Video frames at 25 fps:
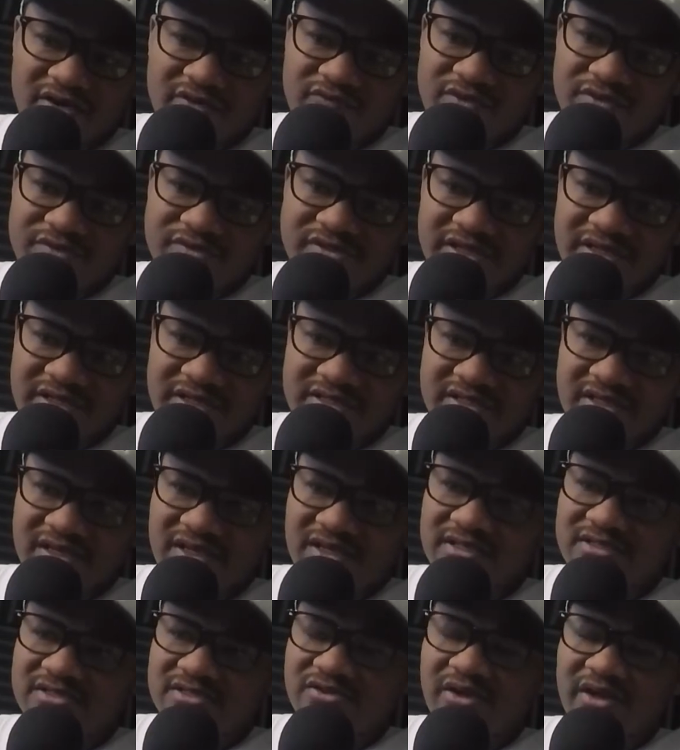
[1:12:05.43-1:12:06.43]
that he did,
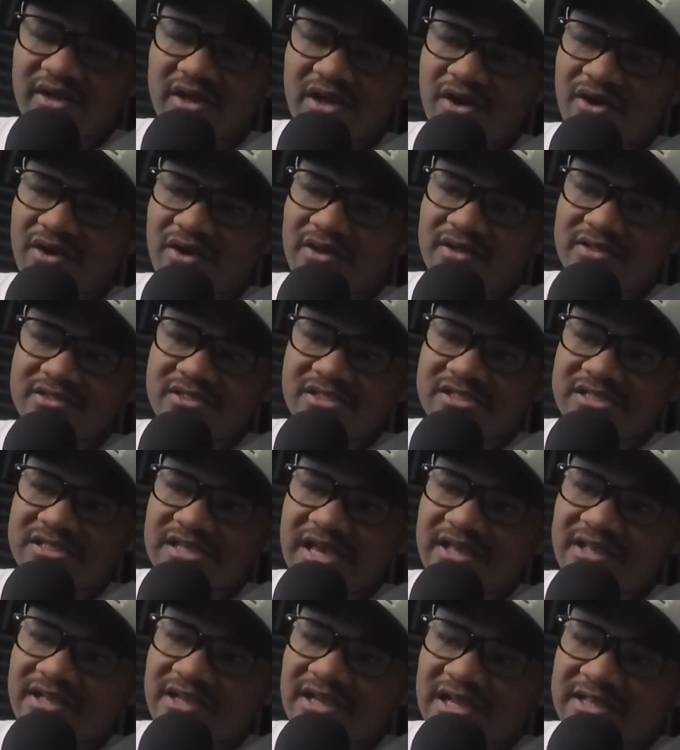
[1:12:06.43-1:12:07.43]
so I just
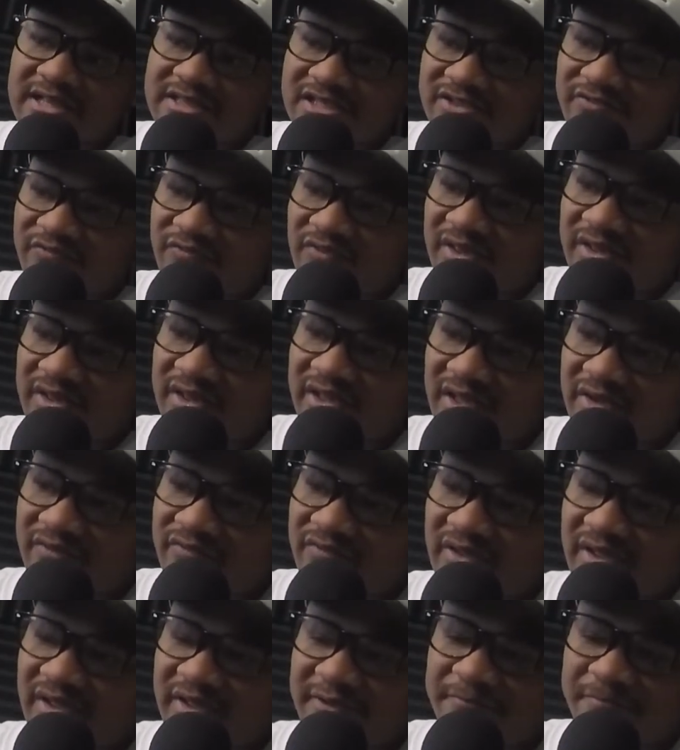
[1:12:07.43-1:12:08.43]
got this feeling of
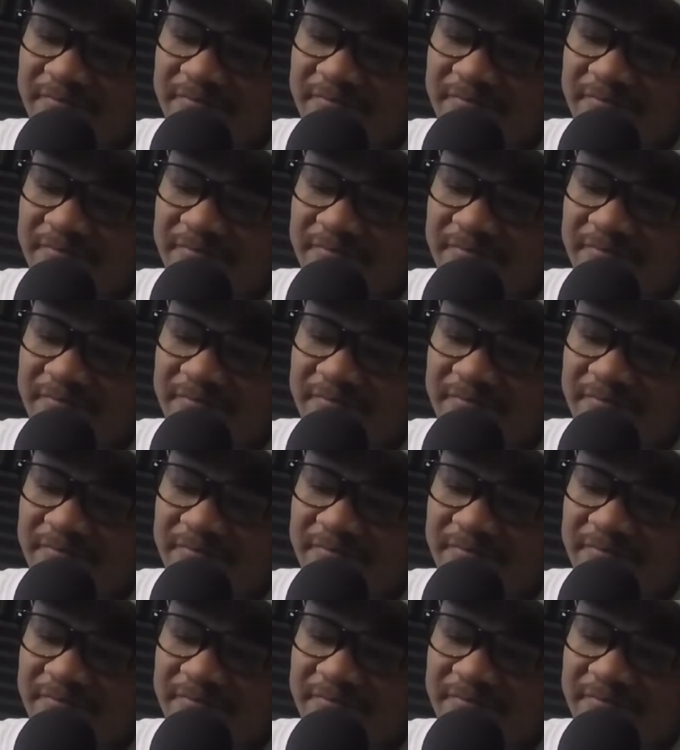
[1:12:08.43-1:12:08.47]
like